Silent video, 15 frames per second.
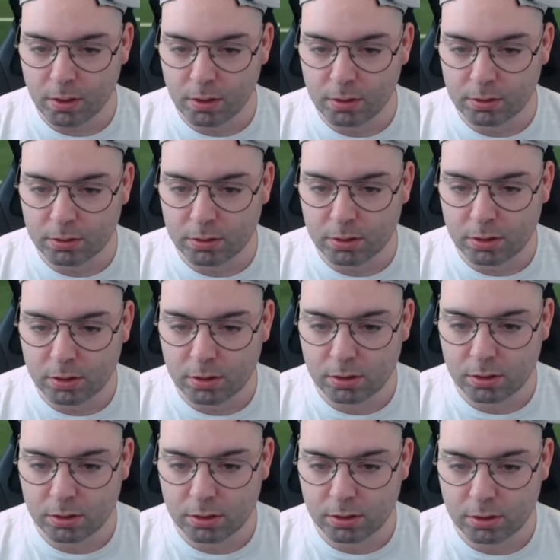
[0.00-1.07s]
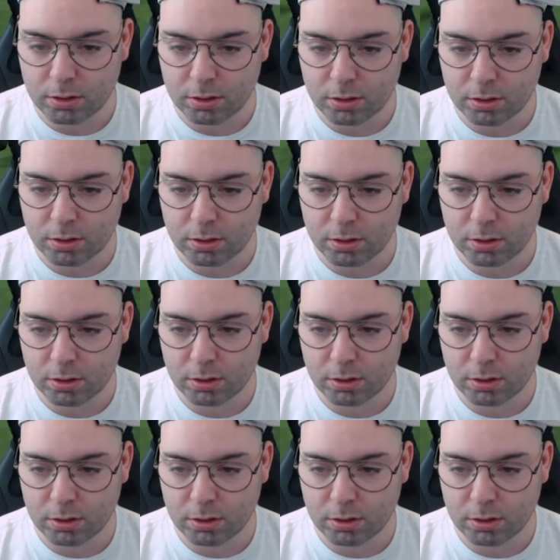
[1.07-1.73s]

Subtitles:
(silence)